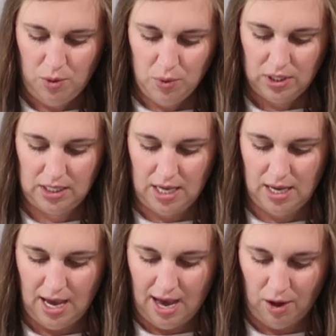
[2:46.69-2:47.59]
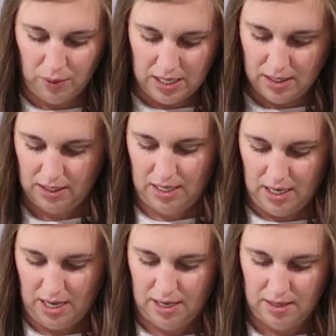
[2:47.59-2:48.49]
You will see how easy
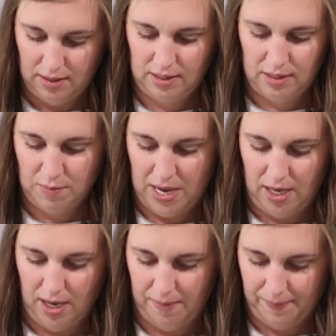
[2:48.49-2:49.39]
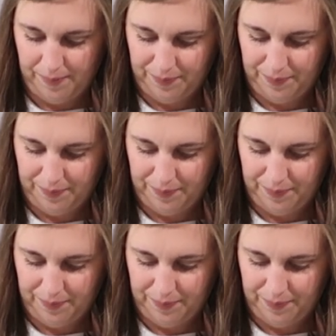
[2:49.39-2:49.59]
it is to make it.